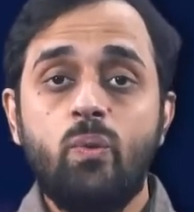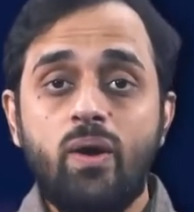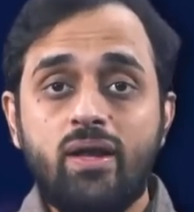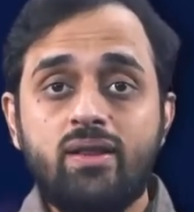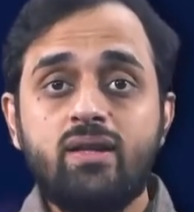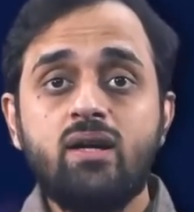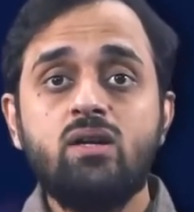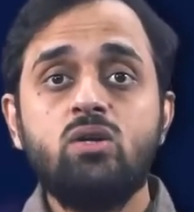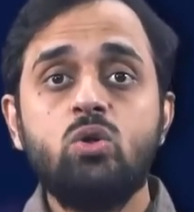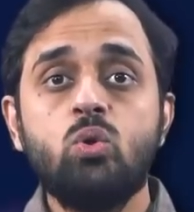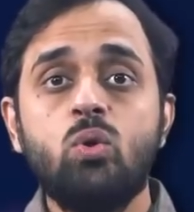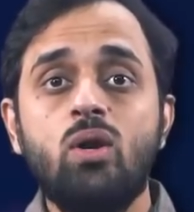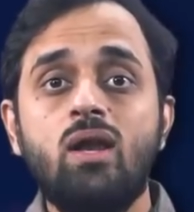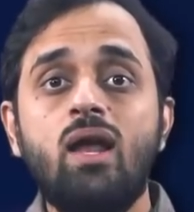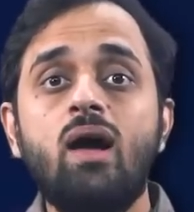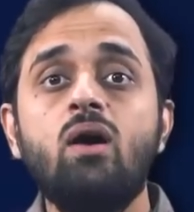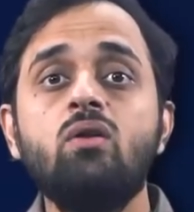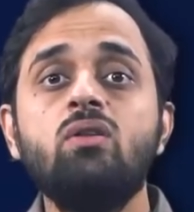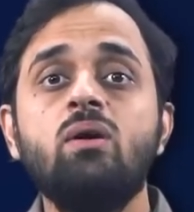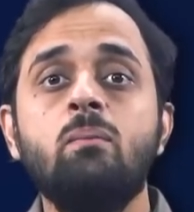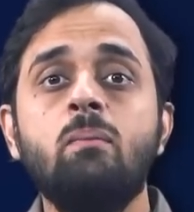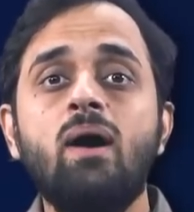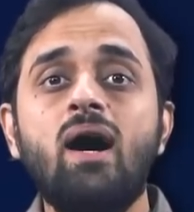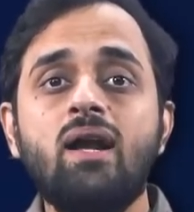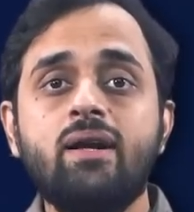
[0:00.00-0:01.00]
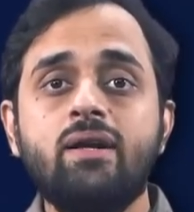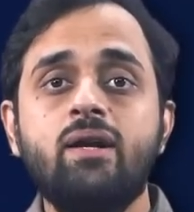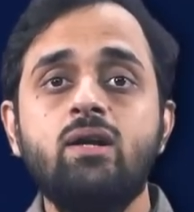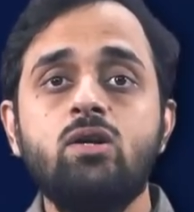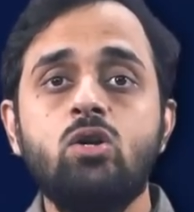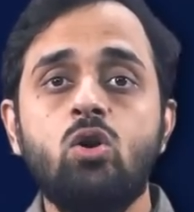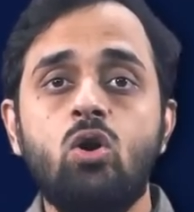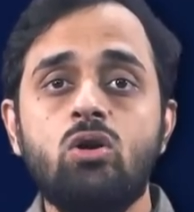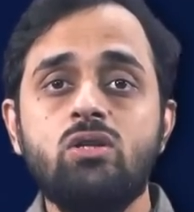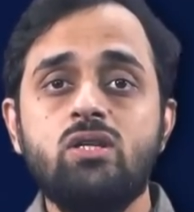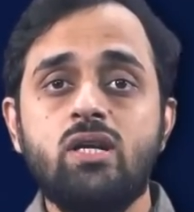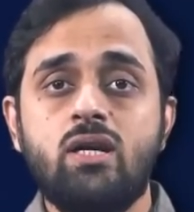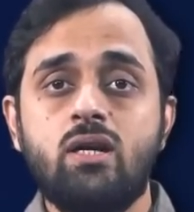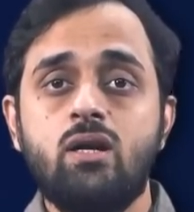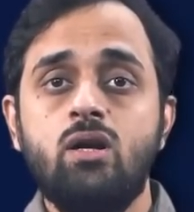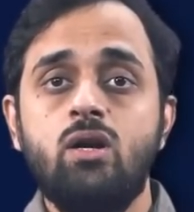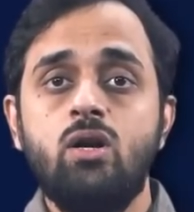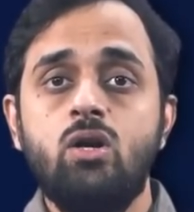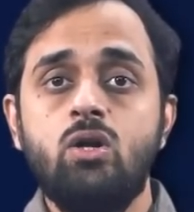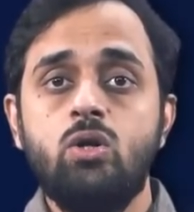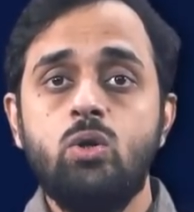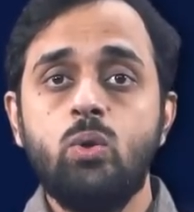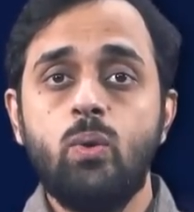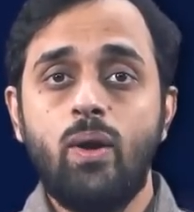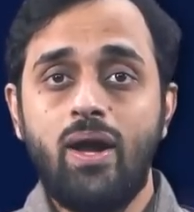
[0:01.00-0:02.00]
whether to allow the market logic
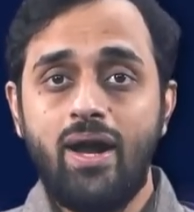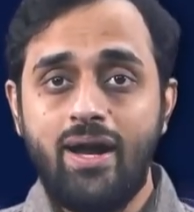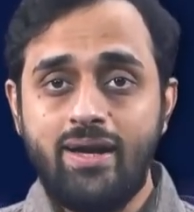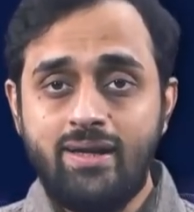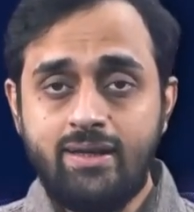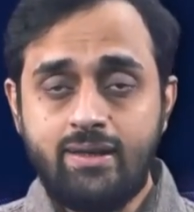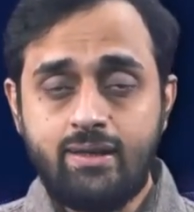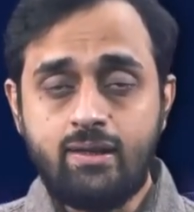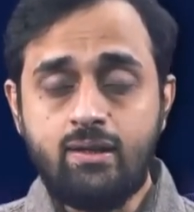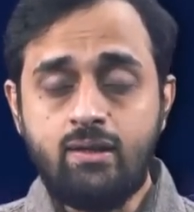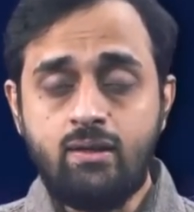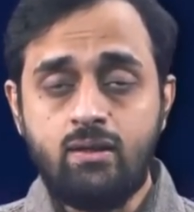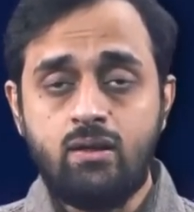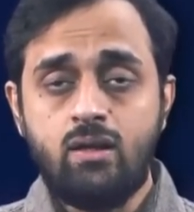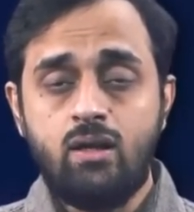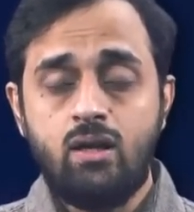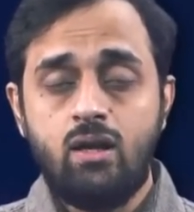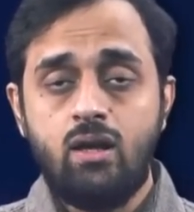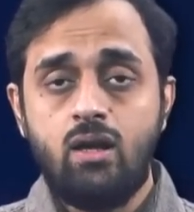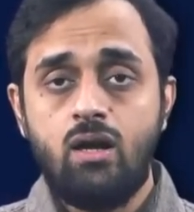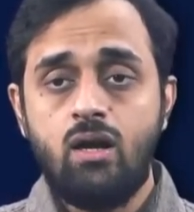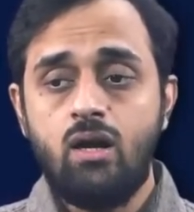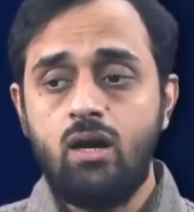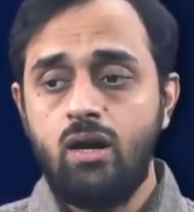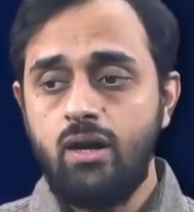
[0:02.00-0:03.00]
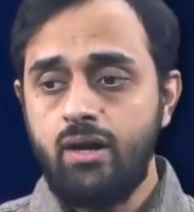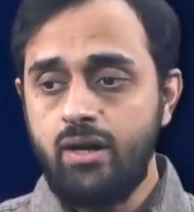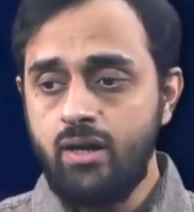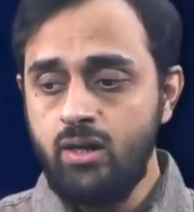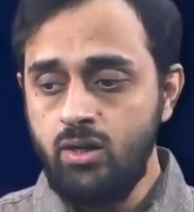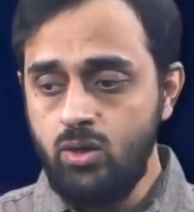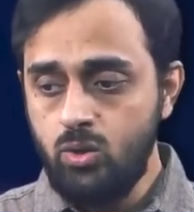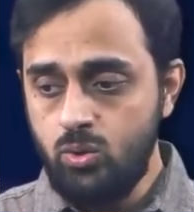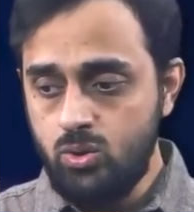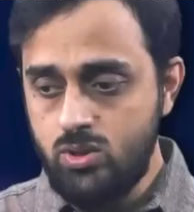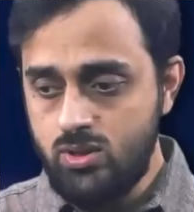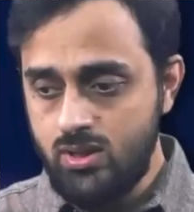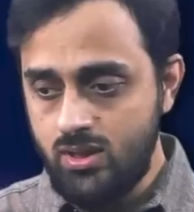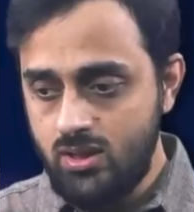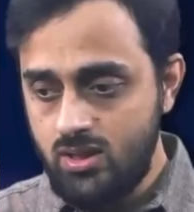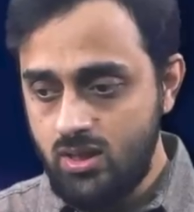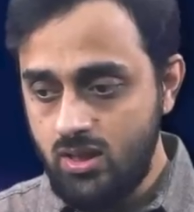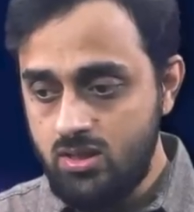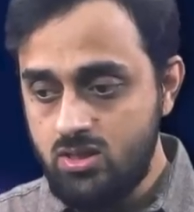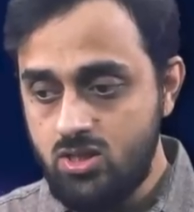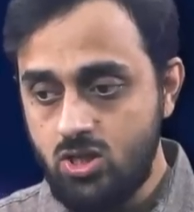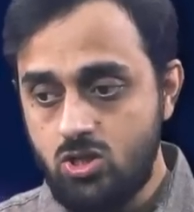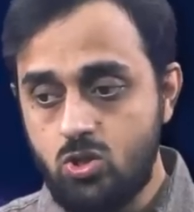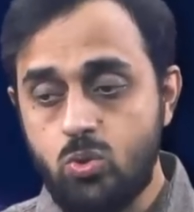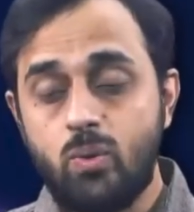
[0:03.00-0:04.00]
to enter uh, into
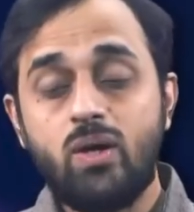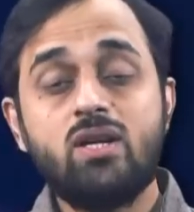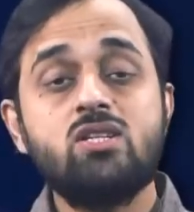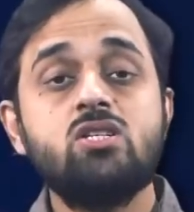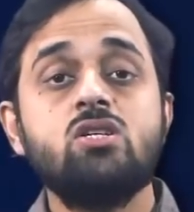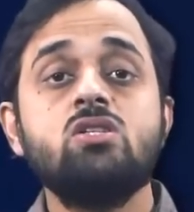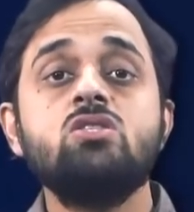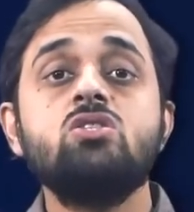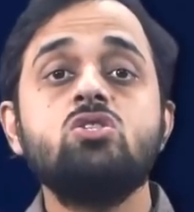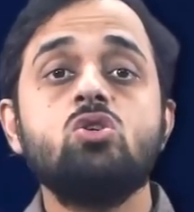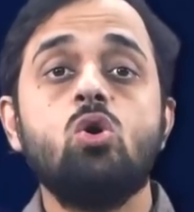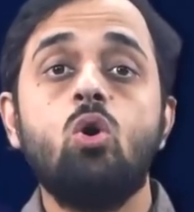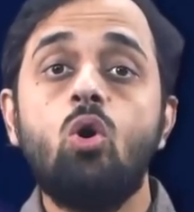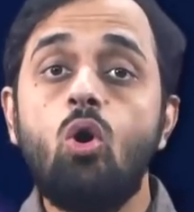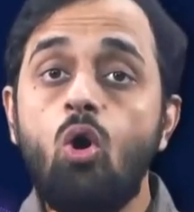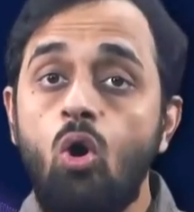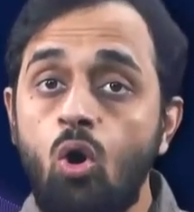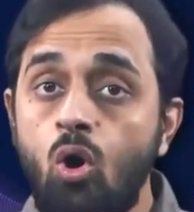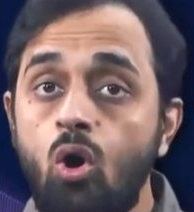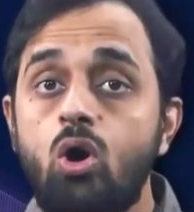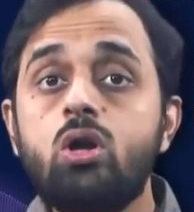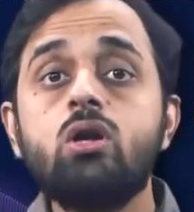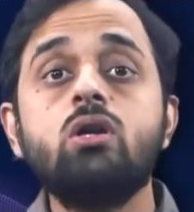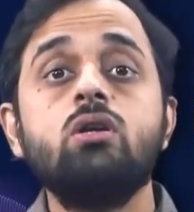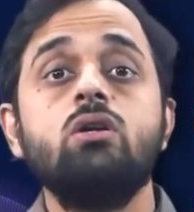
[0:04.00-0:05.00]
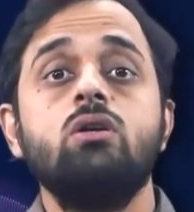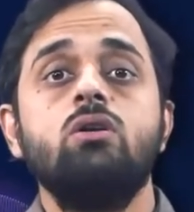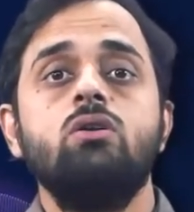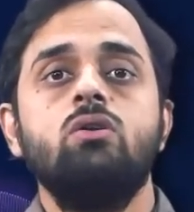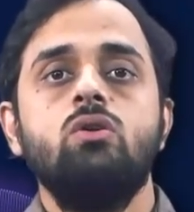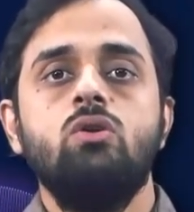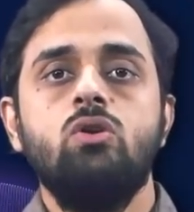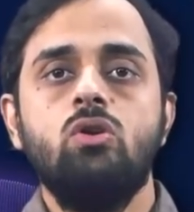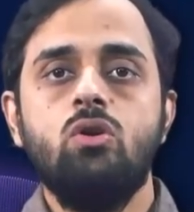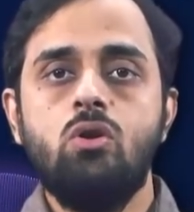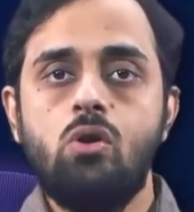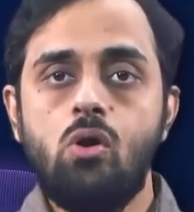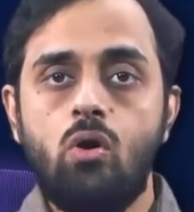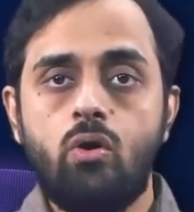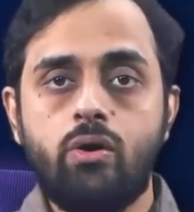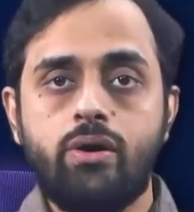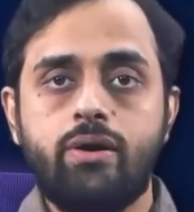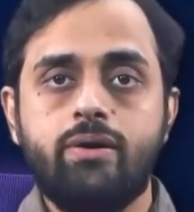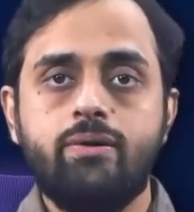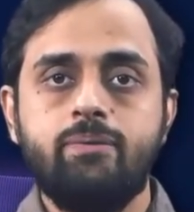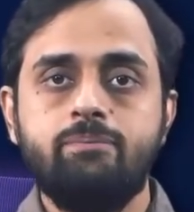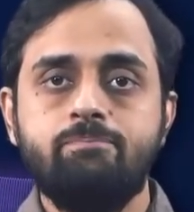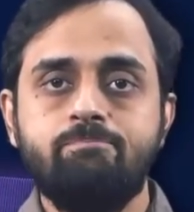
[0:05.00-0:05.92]
certain situations or not?